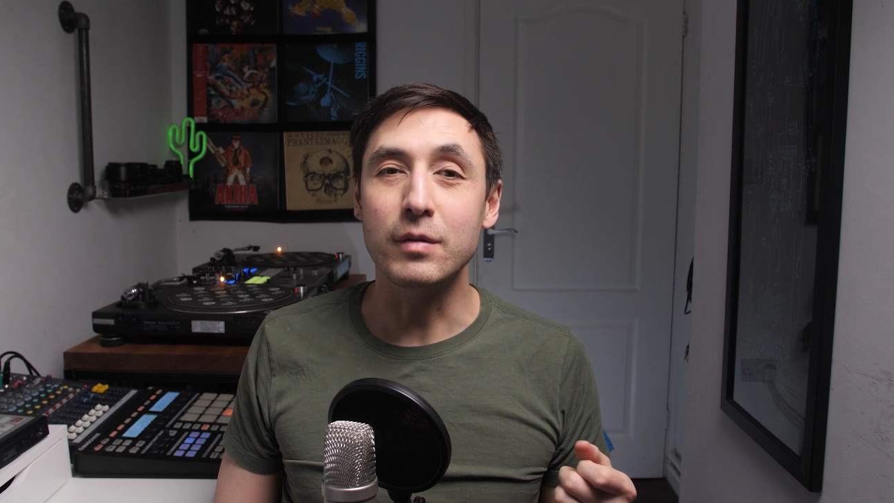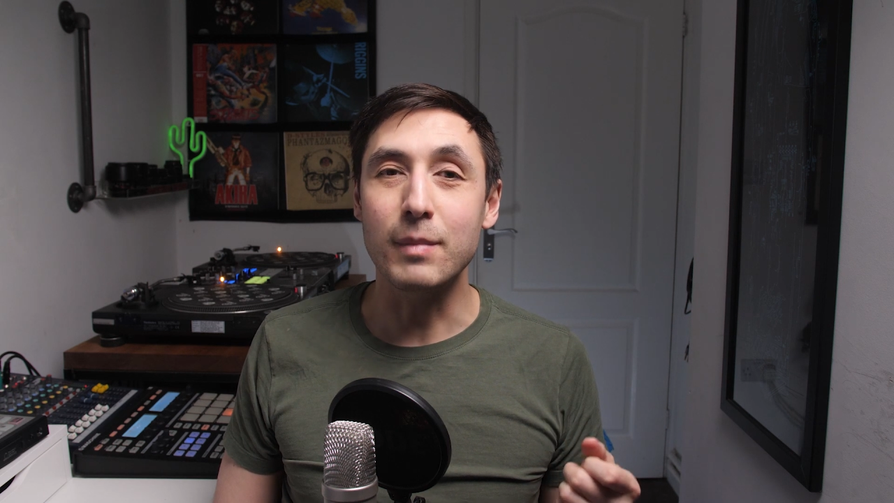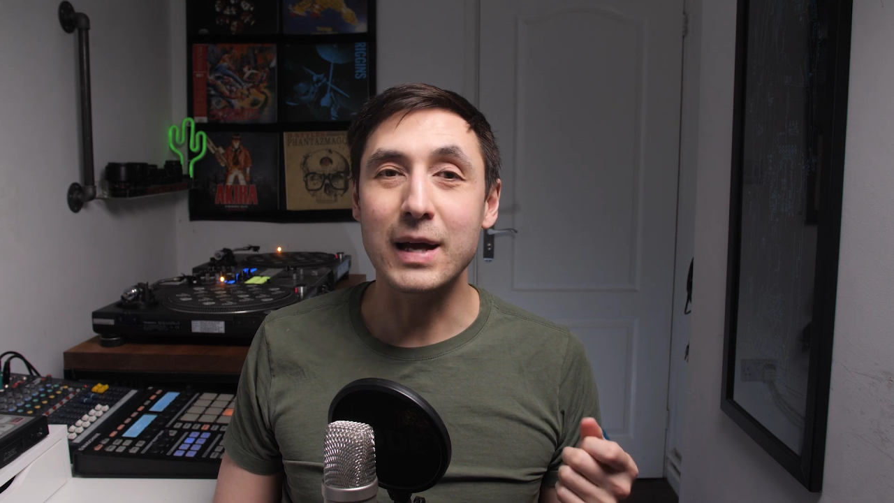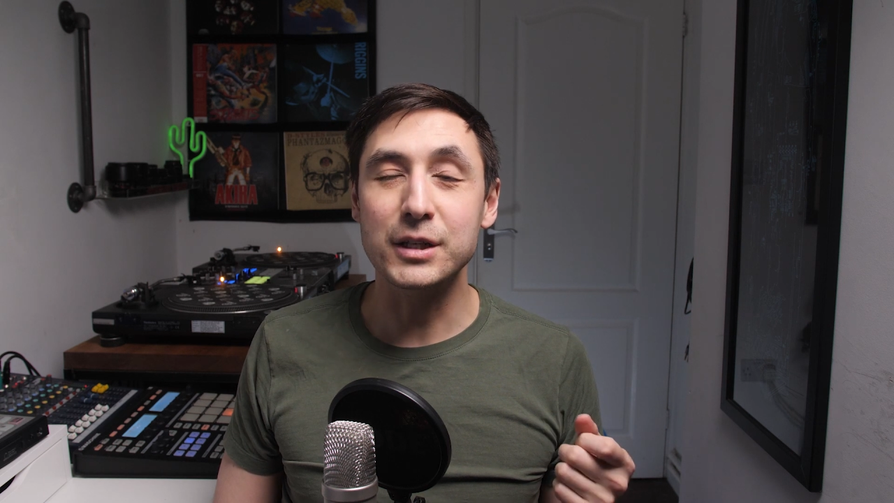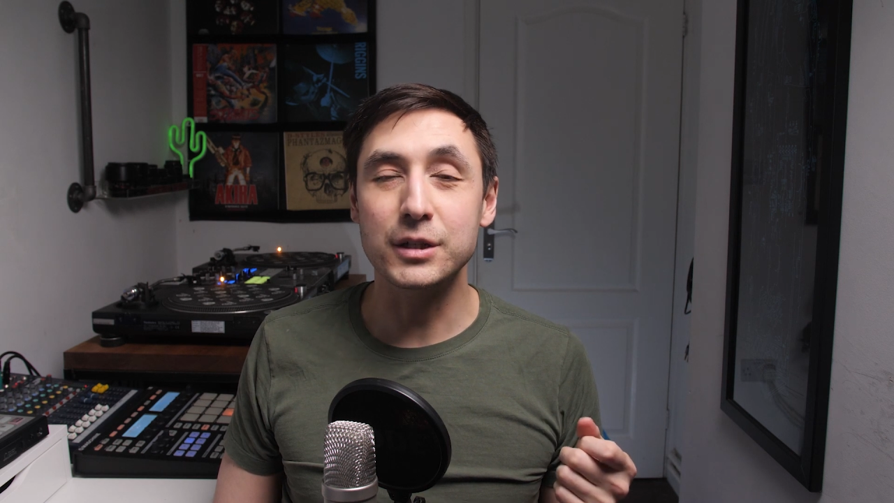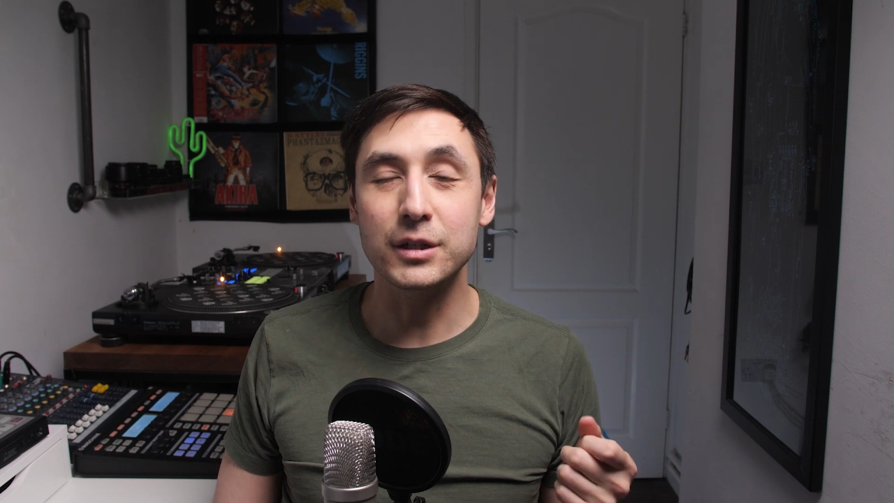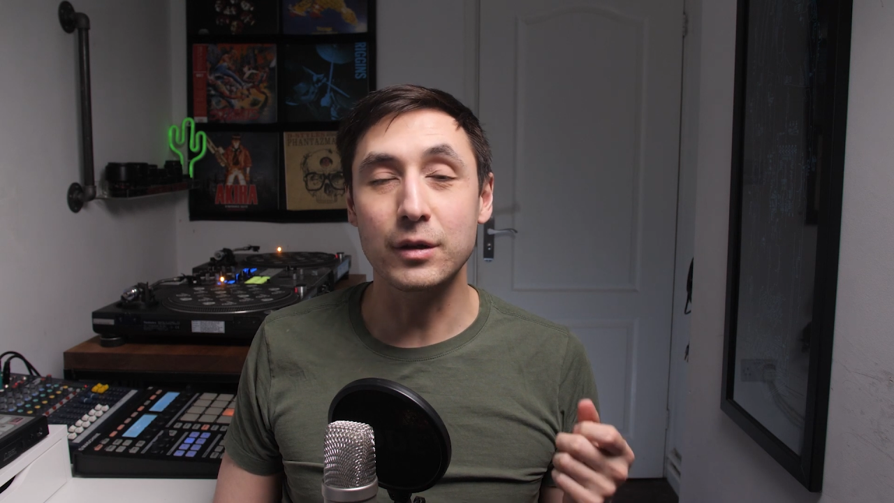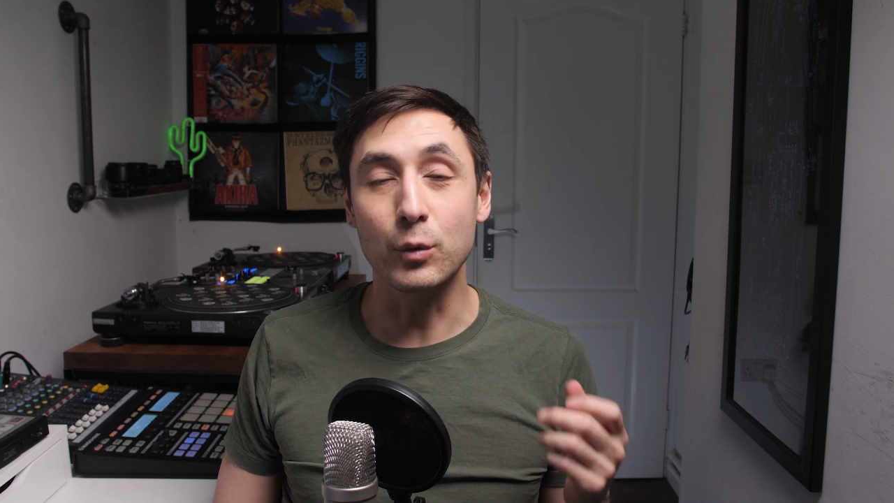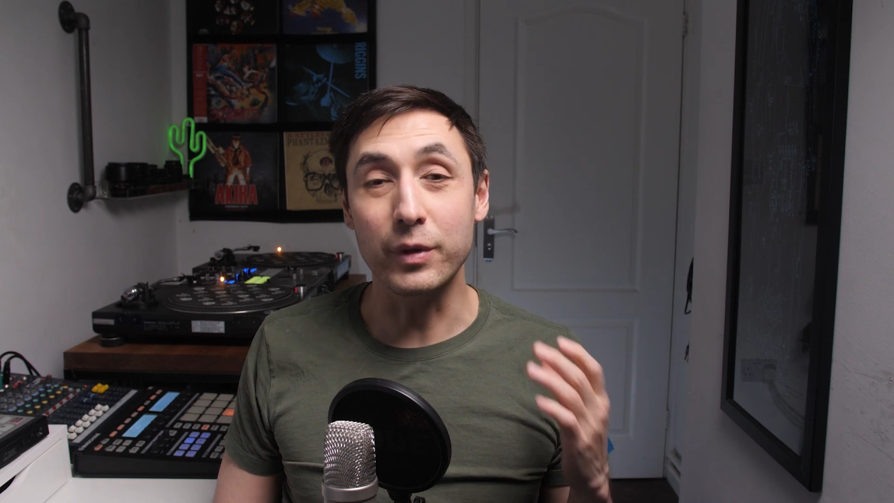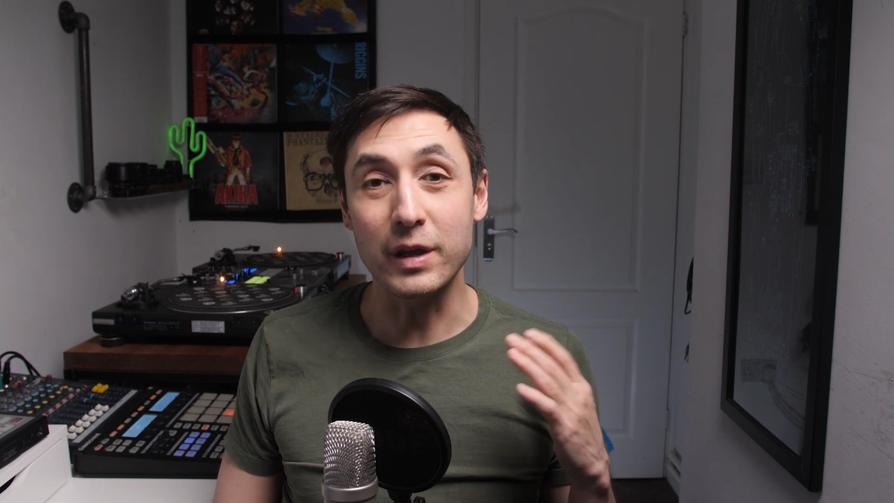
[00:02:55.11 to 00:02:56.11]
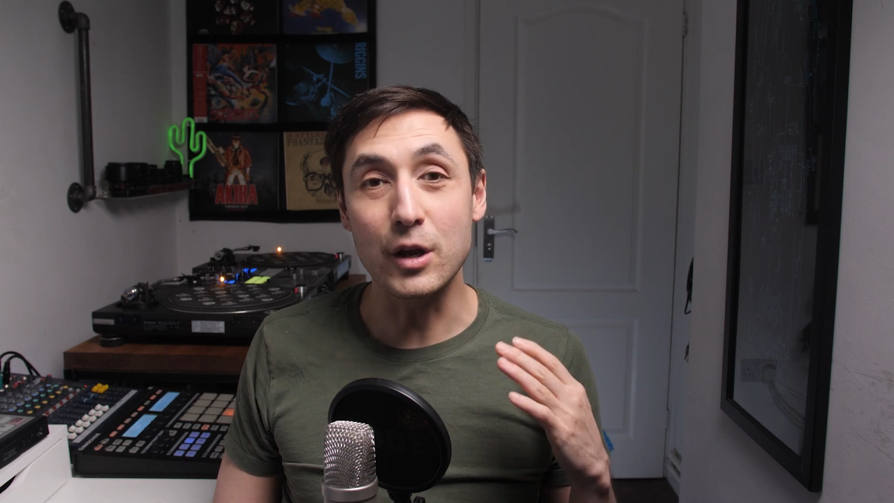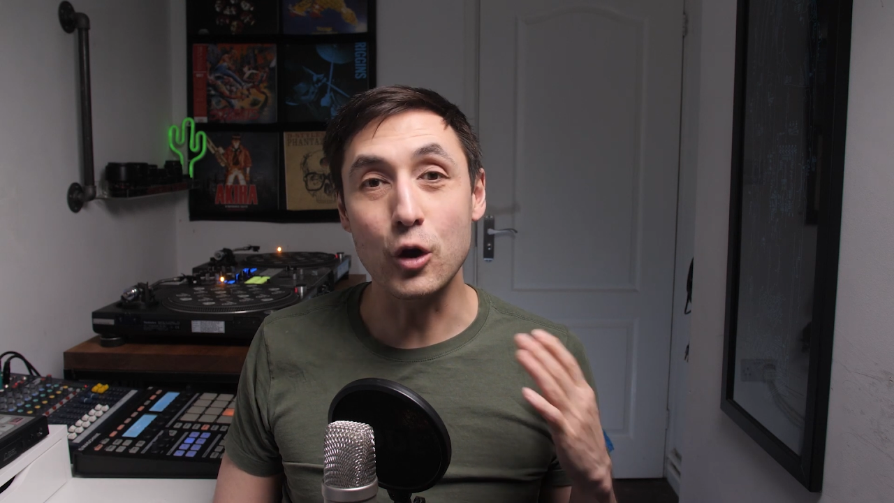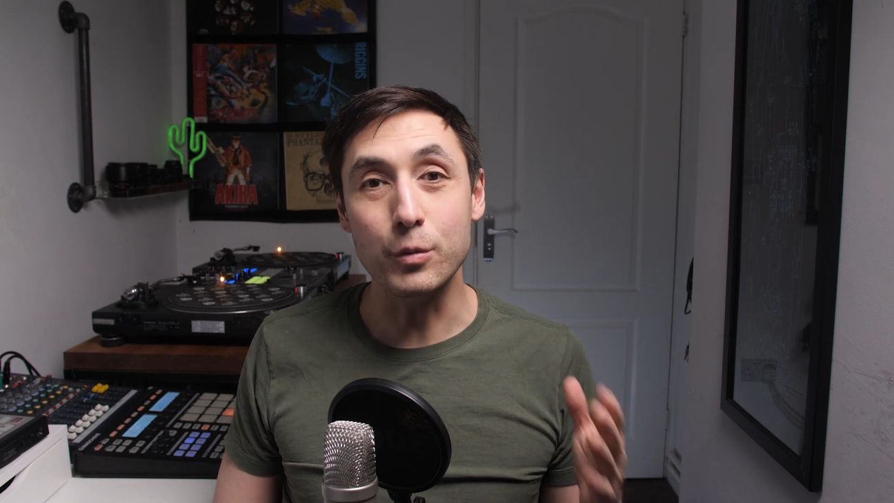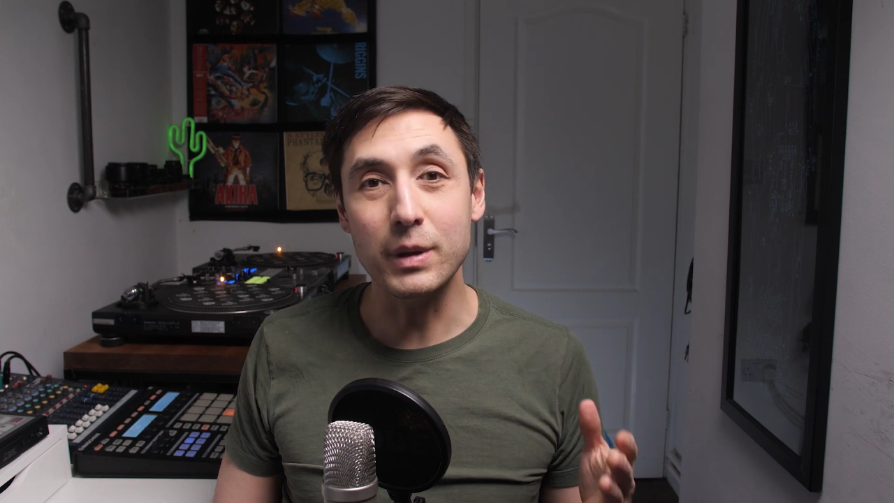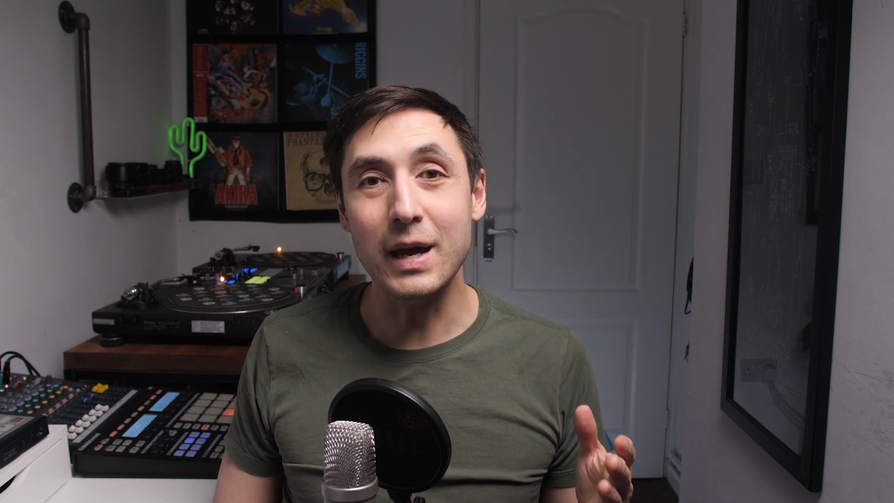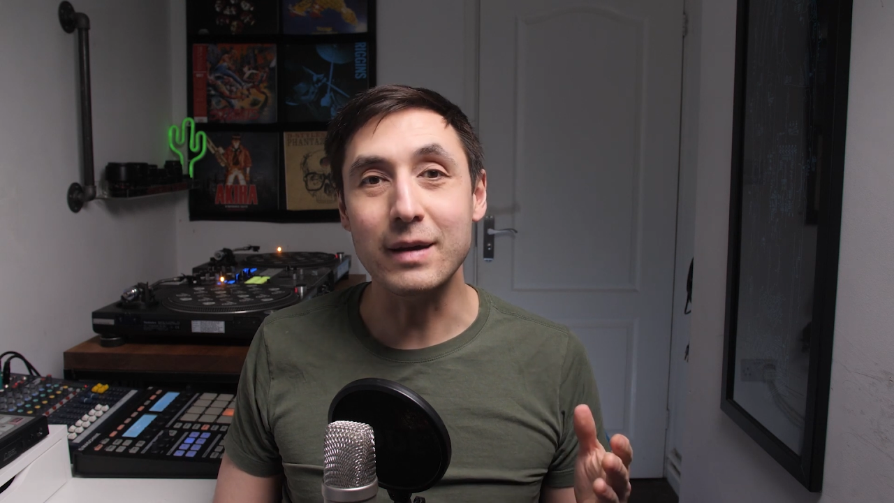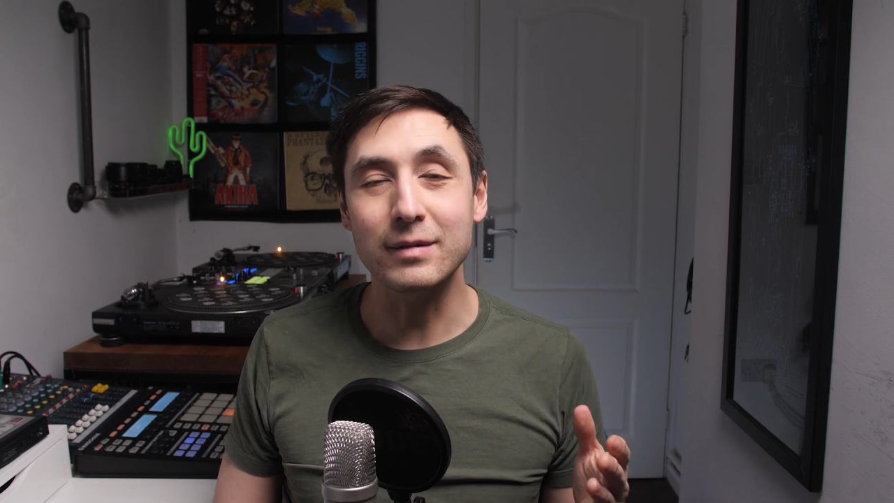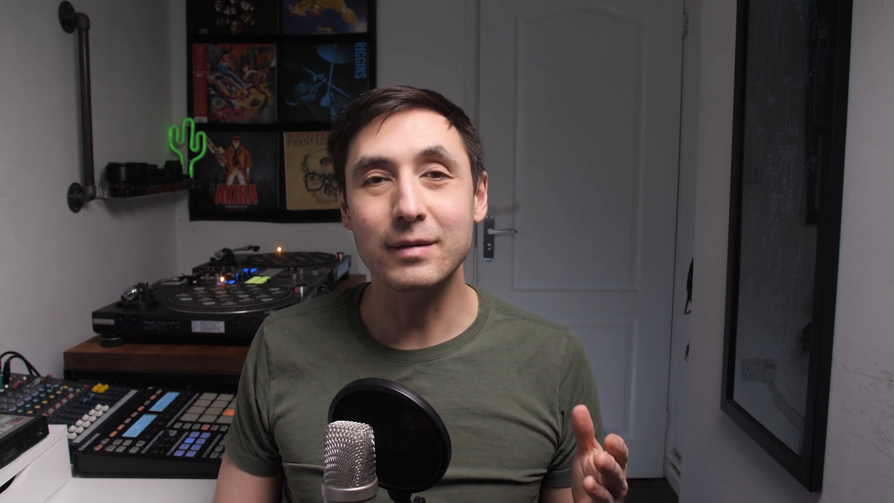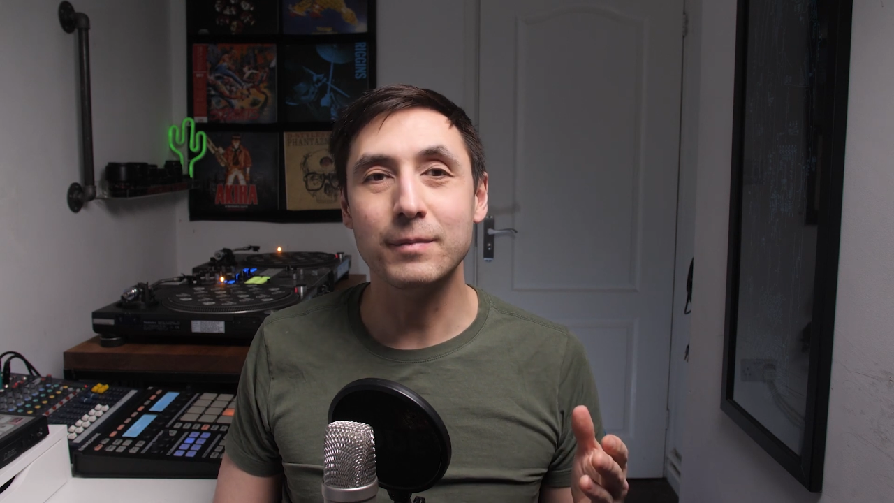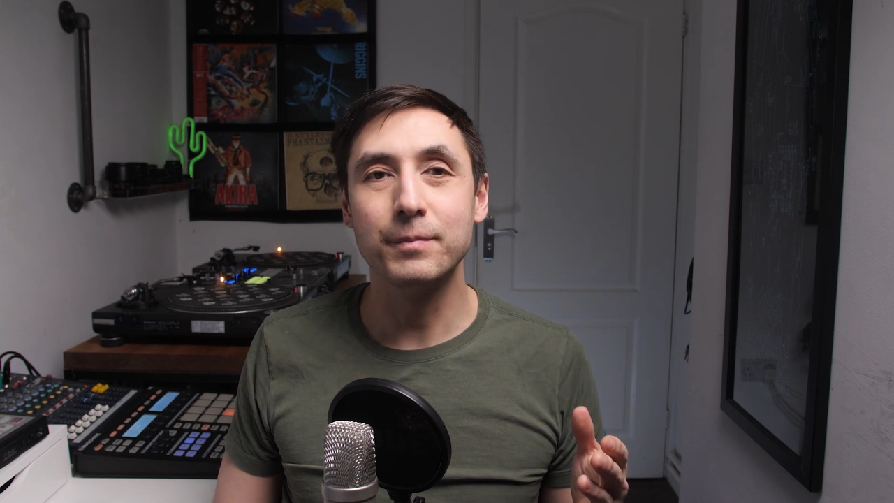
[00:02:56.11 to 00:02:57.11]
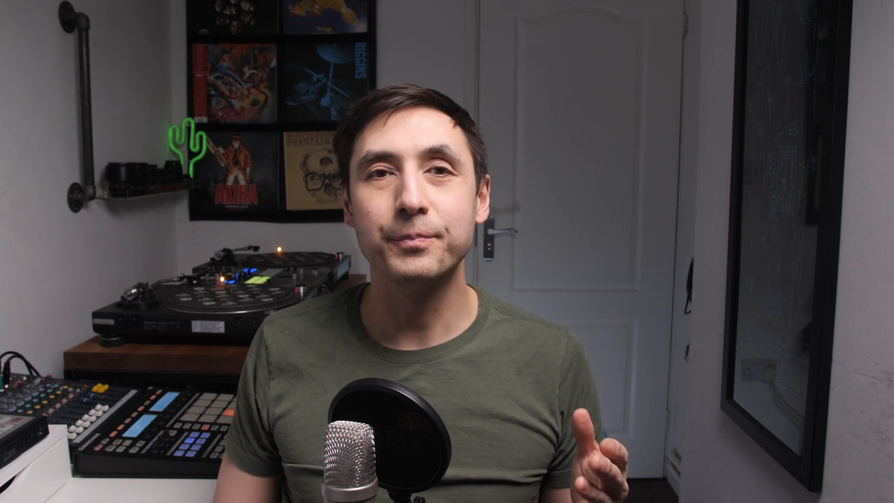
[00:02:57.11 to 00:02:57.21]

to match within OBS.